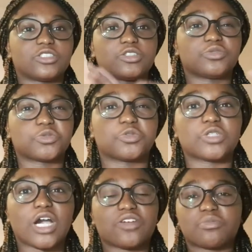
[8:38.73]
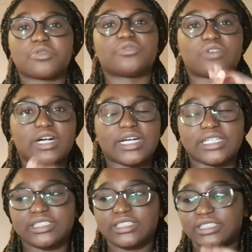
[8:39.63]
overall kind of
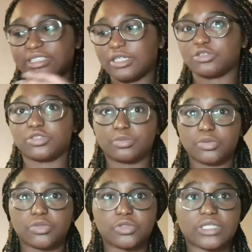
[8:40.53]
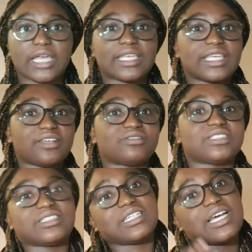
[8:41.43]
provides the cell support and gives
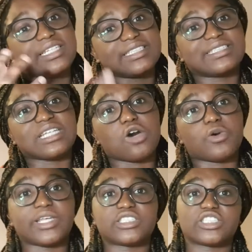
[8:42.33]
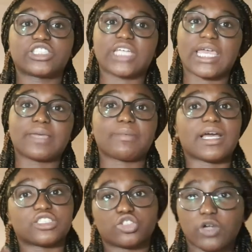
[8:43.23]
the cell its shape
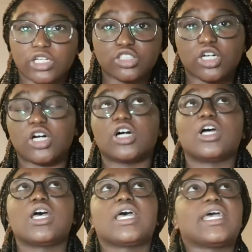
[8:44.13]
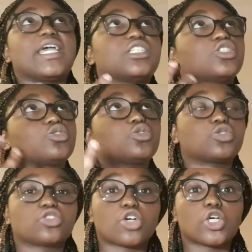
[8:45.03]
and structure. It is
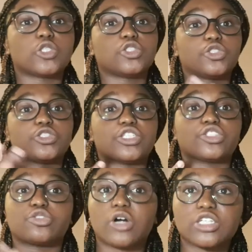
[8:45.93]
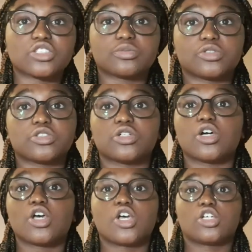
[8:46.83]
also used in transport.
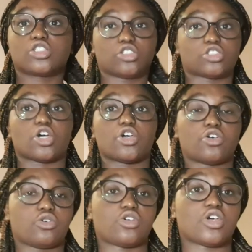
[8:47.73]
So